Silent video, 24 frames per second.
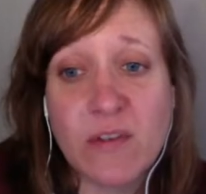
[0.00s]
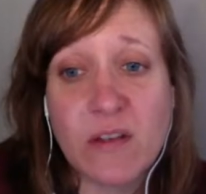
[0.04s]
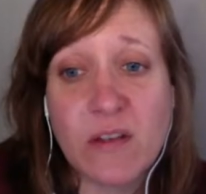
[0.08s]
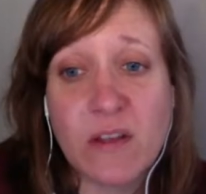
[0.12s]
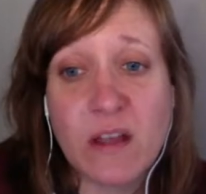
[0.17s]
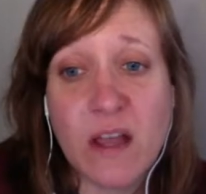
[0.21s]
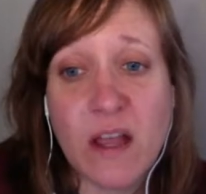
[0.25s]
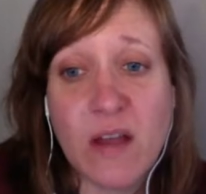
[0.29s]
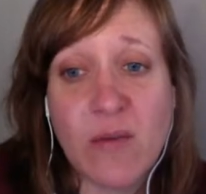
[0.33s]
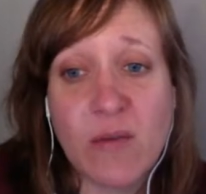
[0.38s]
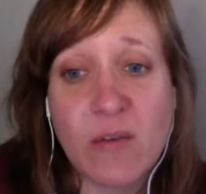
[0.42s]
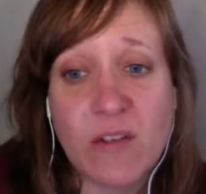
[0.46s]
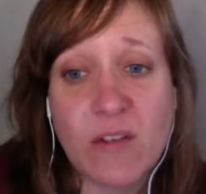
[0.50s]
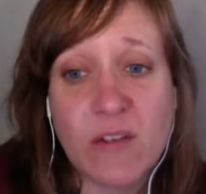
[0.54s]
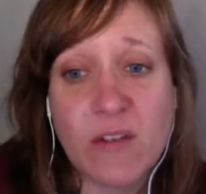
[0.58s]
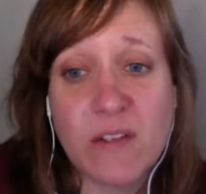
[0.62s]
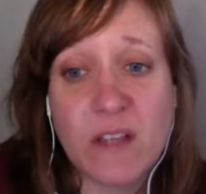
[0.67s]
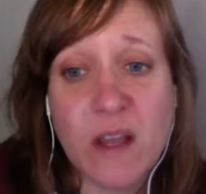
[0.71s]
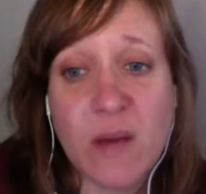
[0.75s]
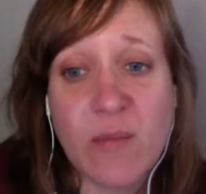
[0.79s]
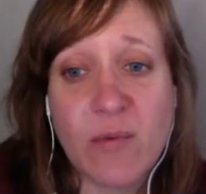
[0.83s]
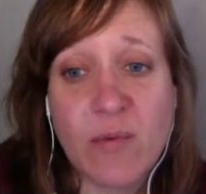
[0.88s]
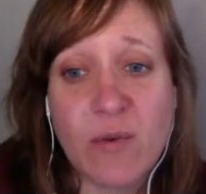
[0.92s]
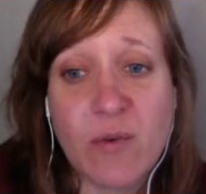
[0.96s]
I want to
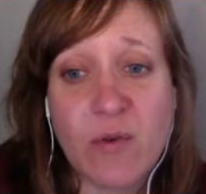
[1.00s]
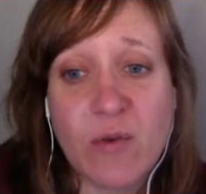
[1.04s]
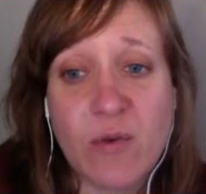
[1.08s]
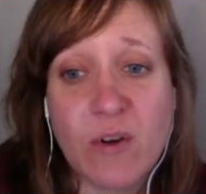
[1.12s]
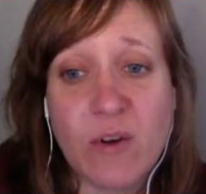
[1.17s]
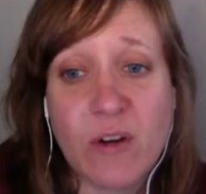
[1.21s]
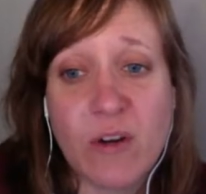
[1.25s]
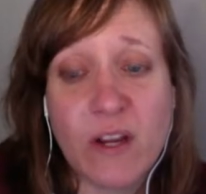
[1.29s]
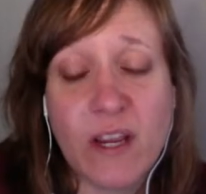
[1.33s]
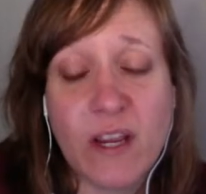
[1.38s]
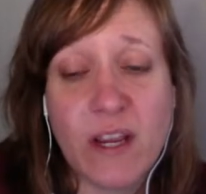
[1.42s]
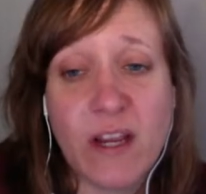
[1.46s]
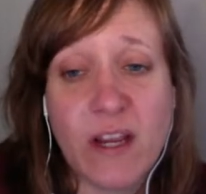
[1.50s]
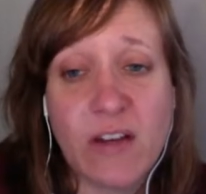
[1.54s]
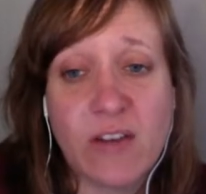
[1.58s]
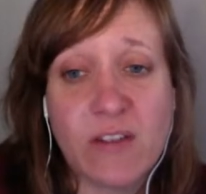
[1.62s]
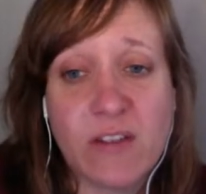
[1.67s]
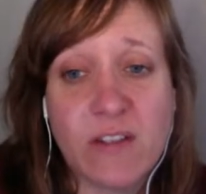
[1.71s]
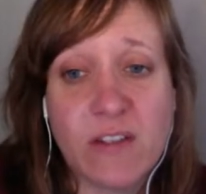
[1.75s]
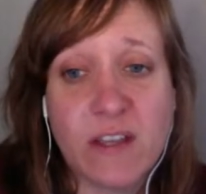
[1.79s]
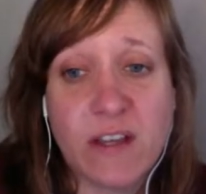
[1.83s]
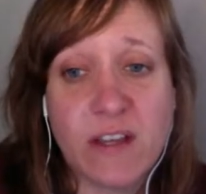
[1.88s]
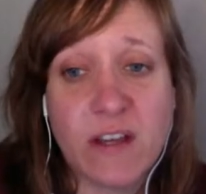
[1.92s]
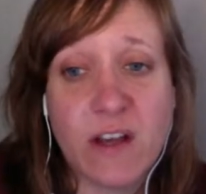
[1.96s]
stop recording, I just
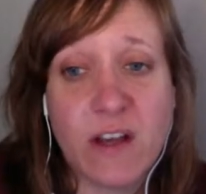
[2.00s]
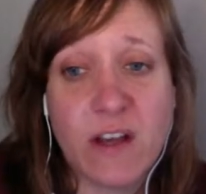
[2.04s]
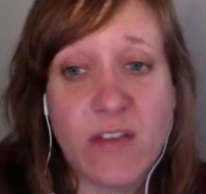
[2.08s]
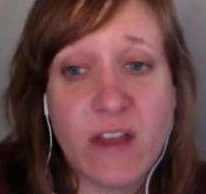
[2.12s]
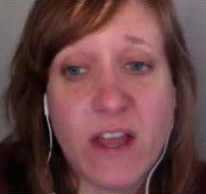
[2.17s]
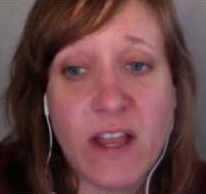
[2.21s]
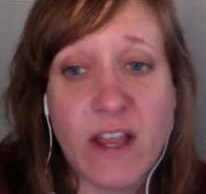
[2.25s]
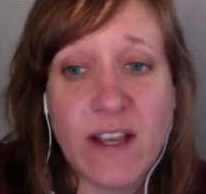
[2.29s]
click on that.